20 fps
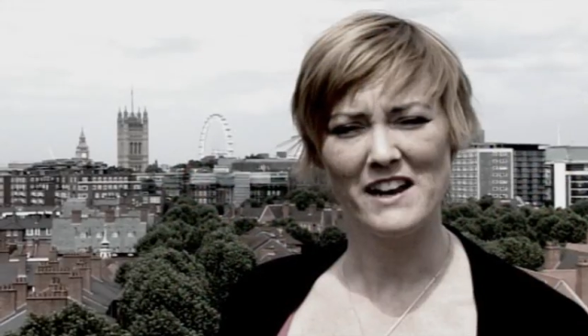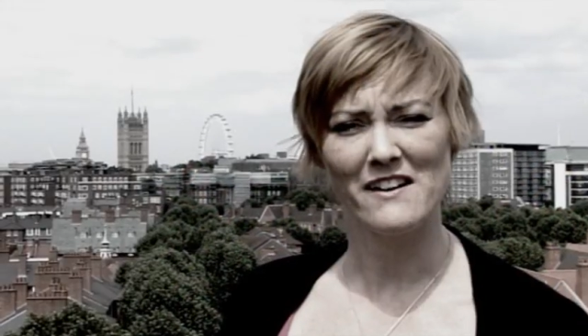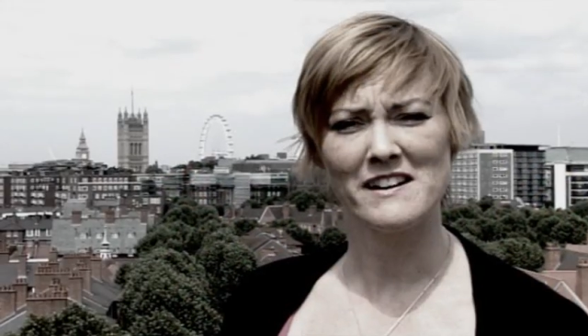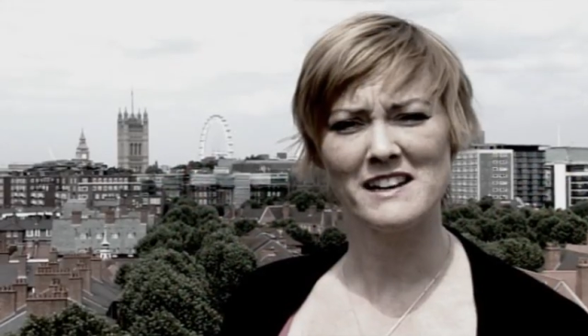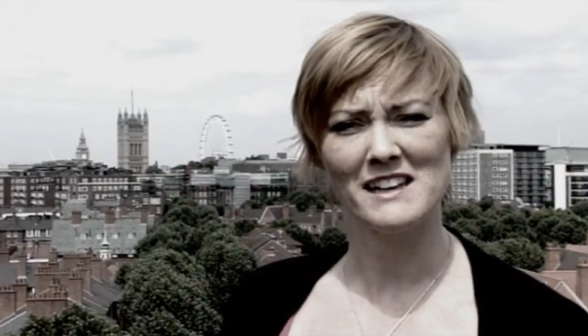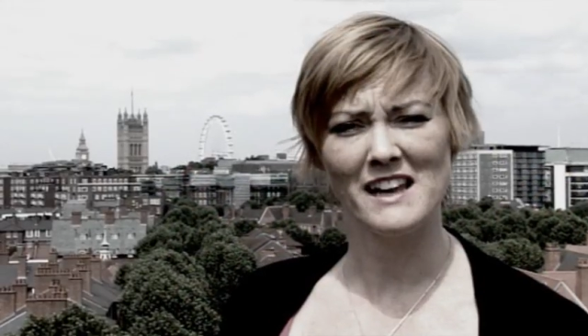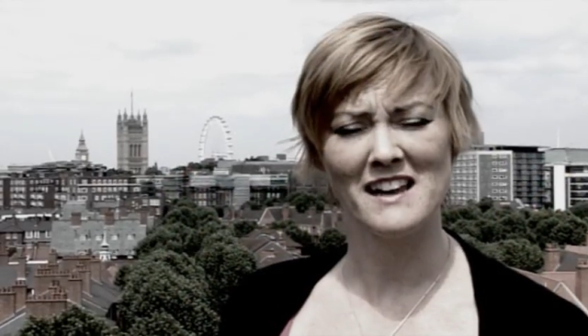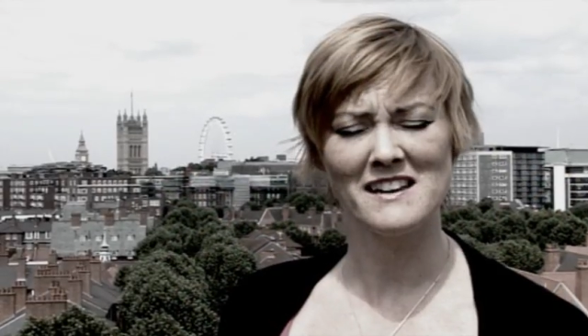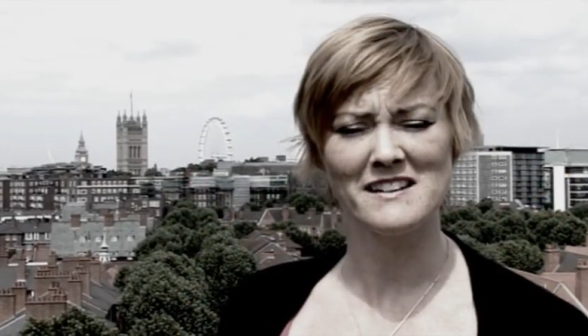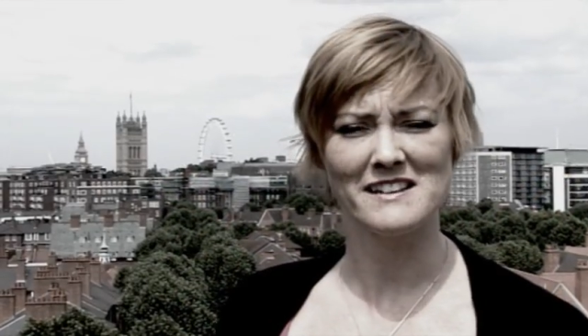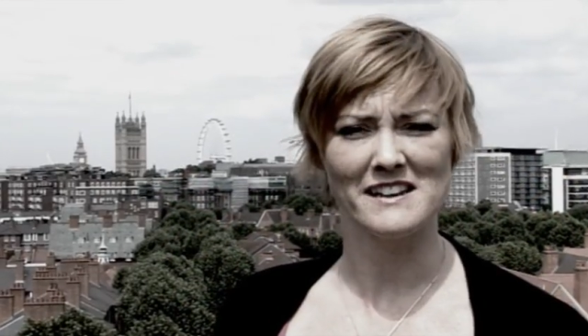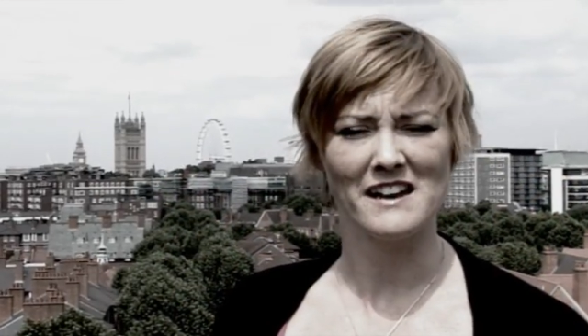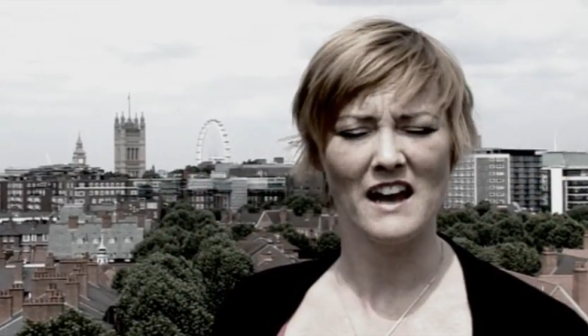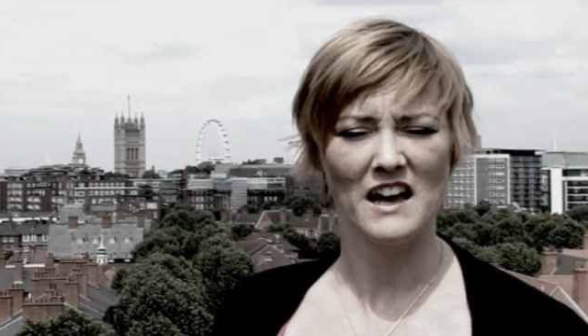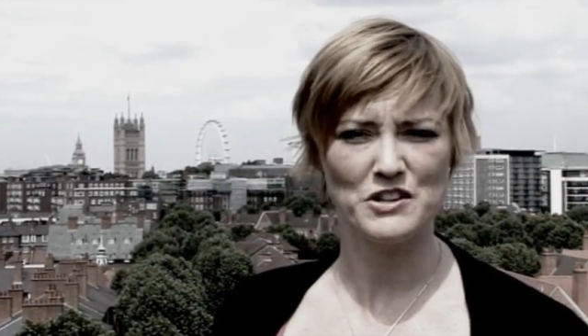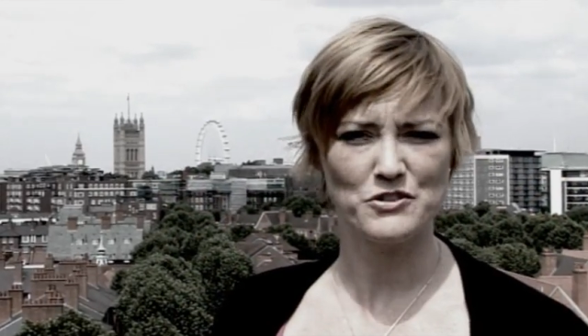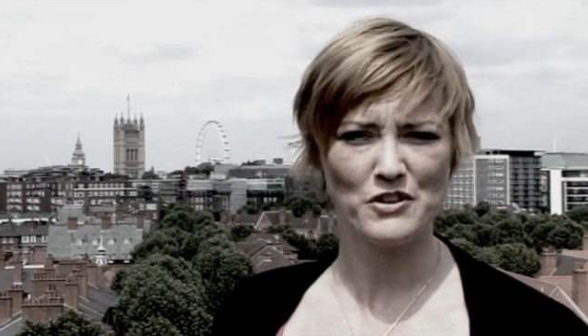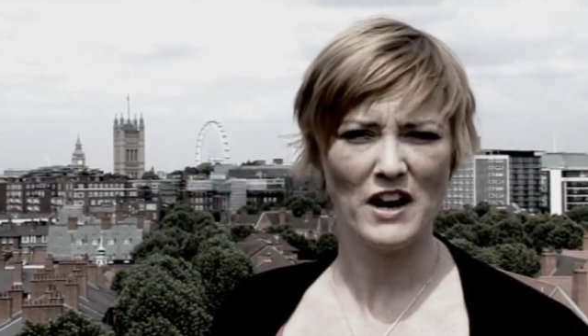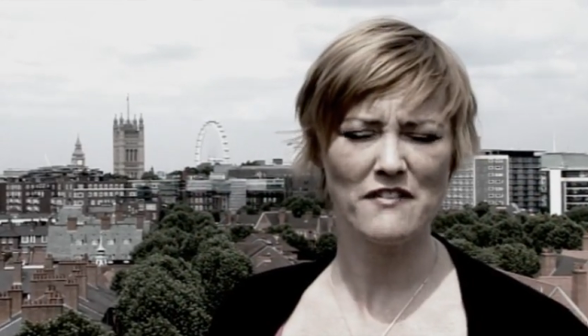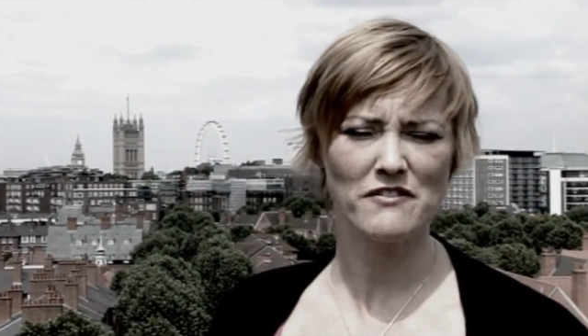here in London,
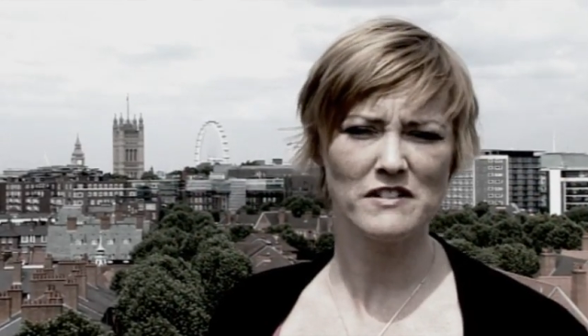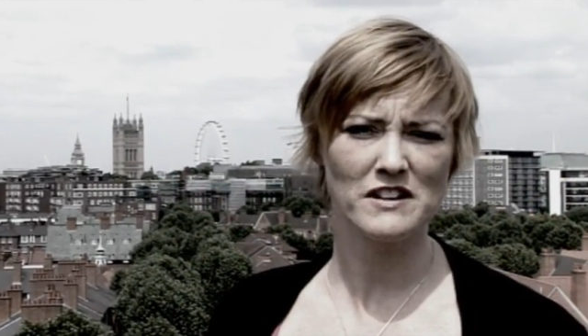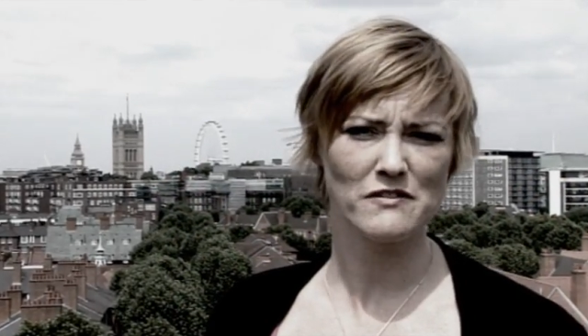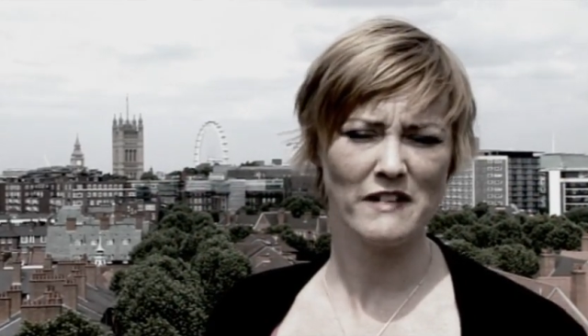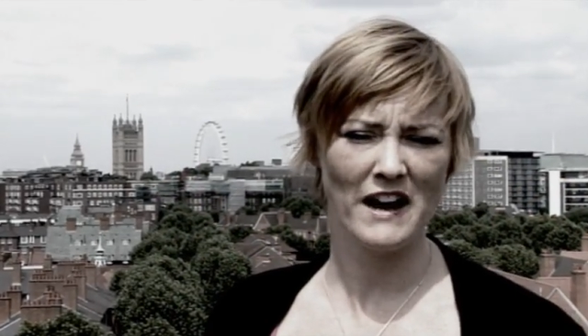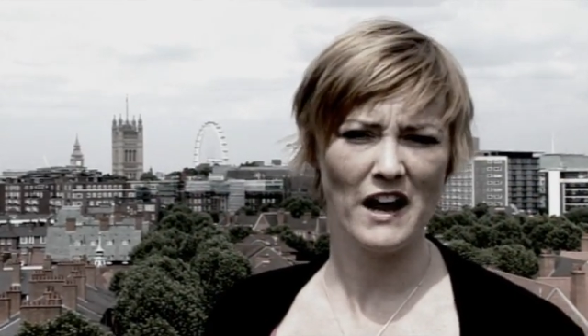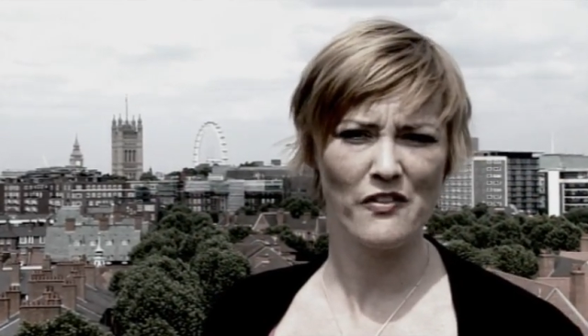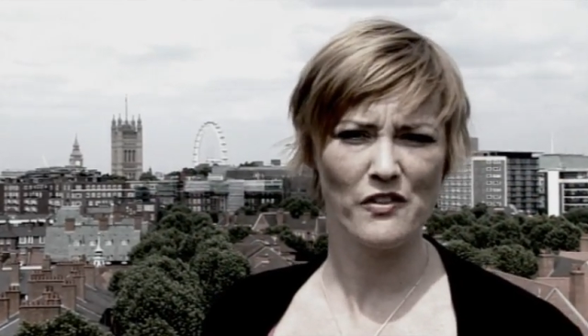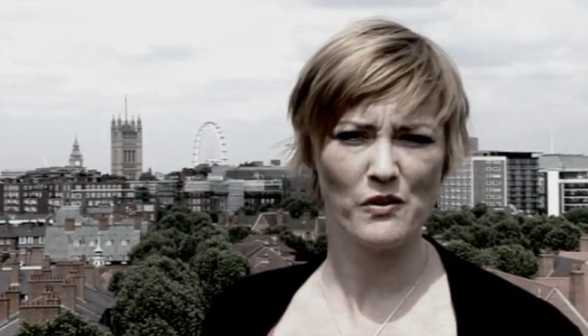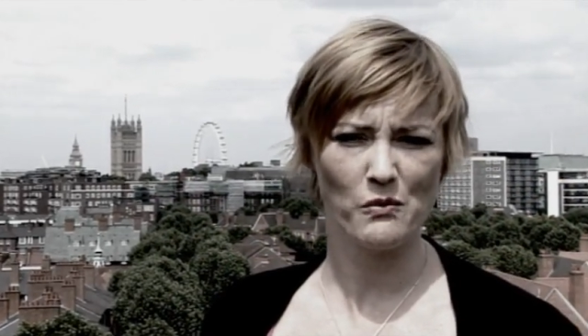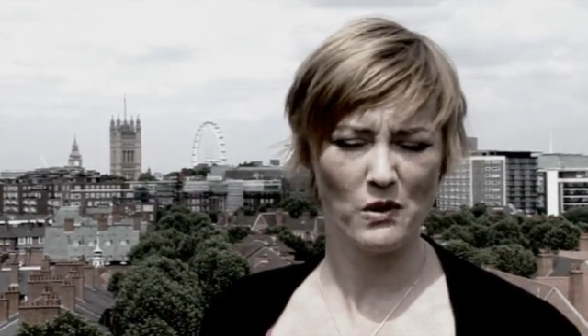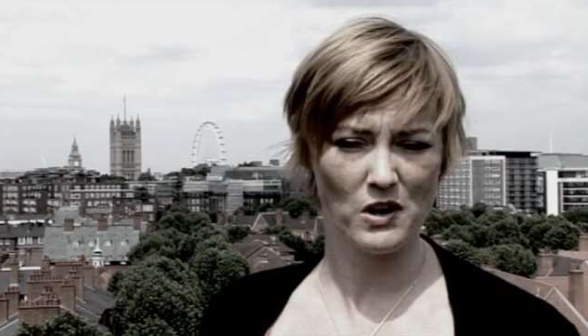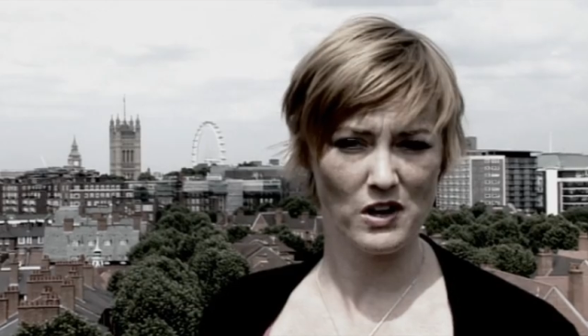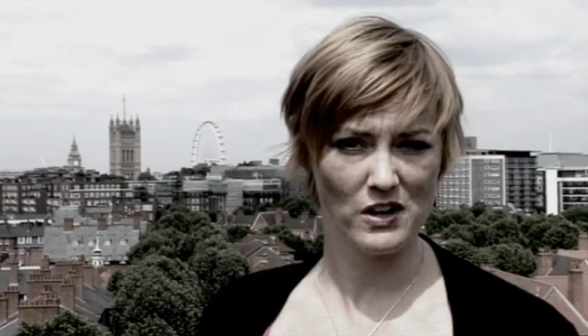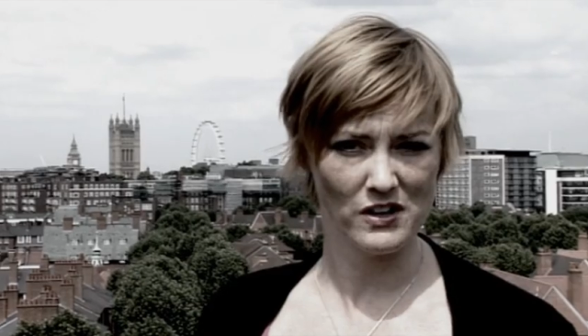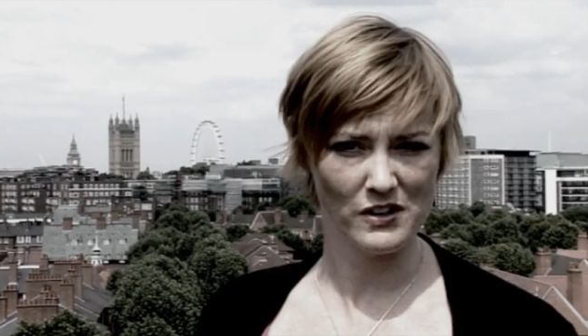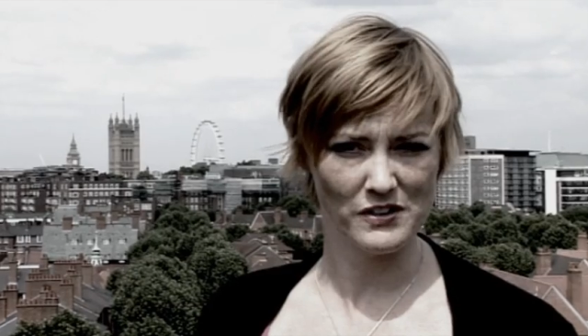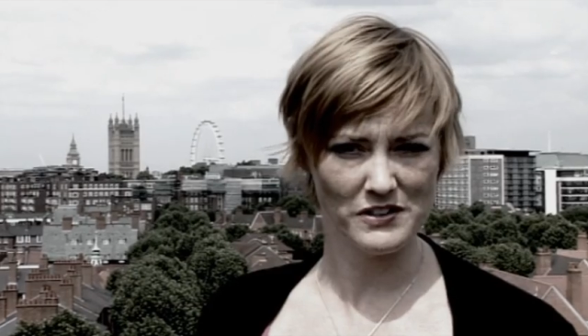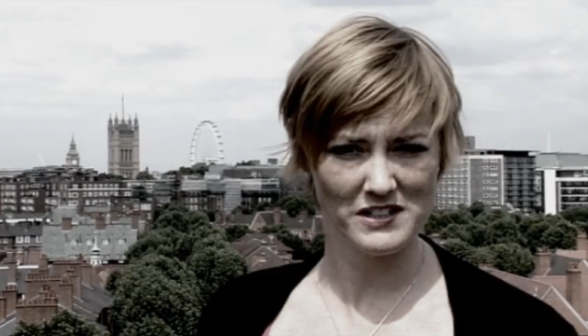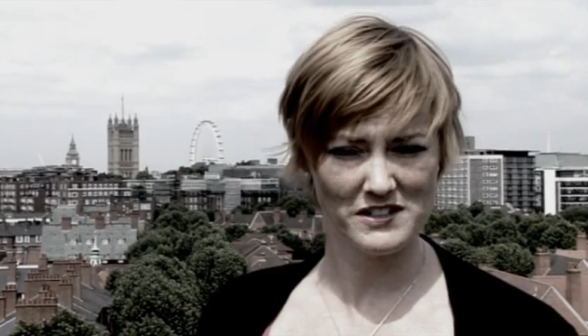I travel around the
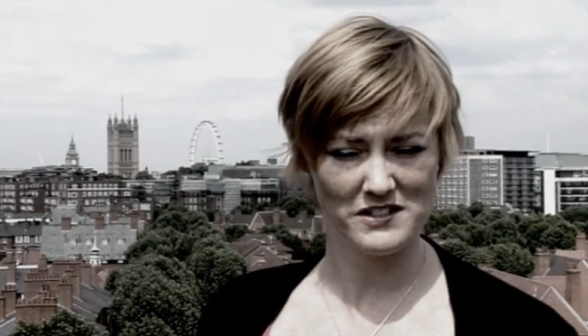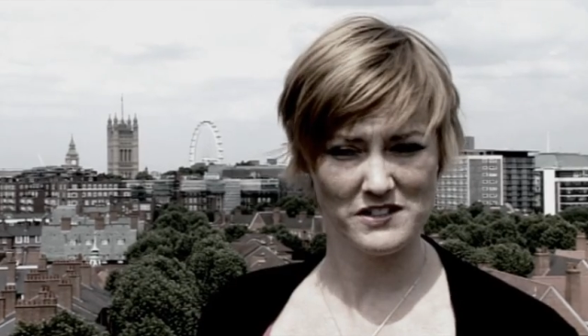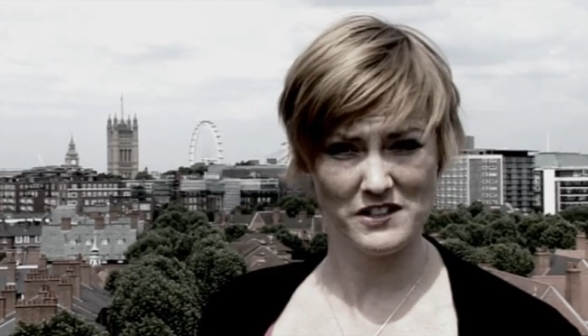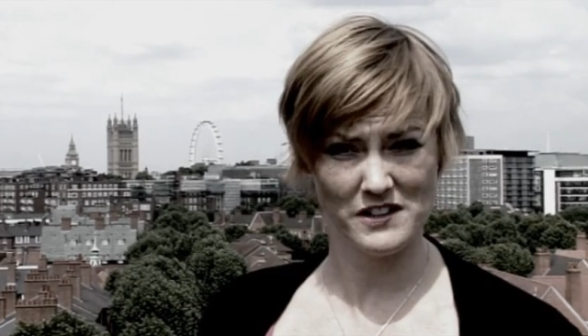world